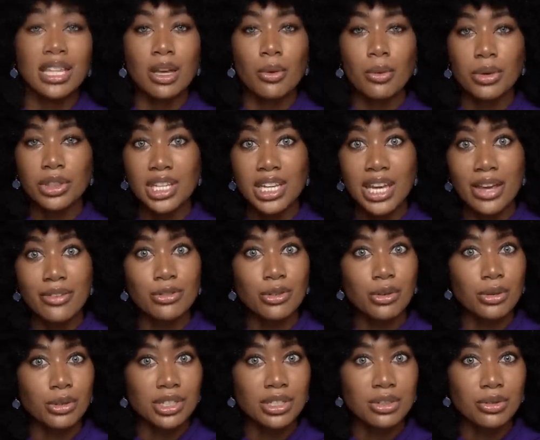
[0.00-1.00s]
Now one thing I've
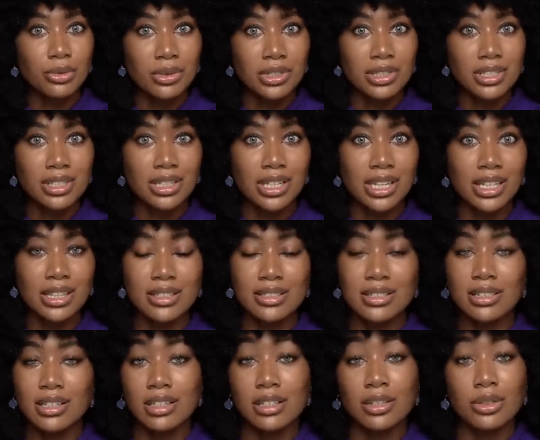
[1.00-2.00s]
noticed recently, and this
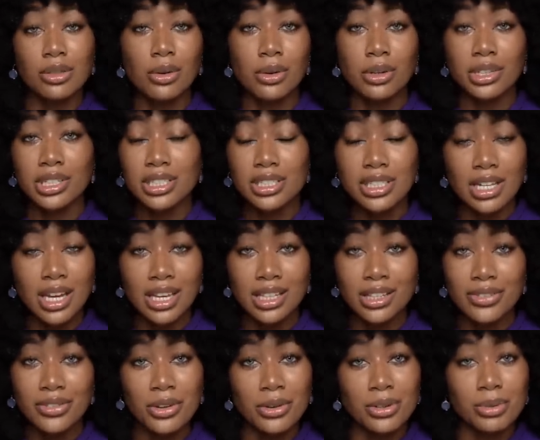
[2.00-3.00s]
is not to throw any shade,
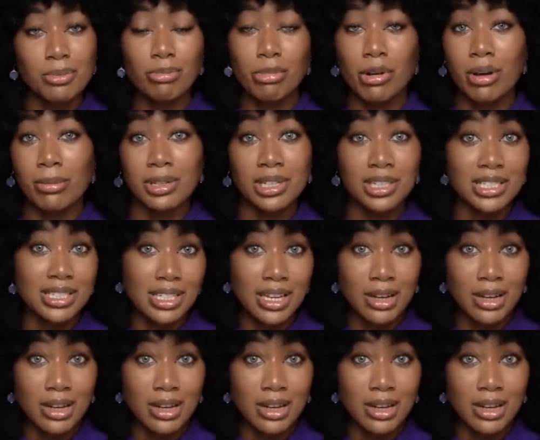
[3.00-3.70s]
even though it's probably gonna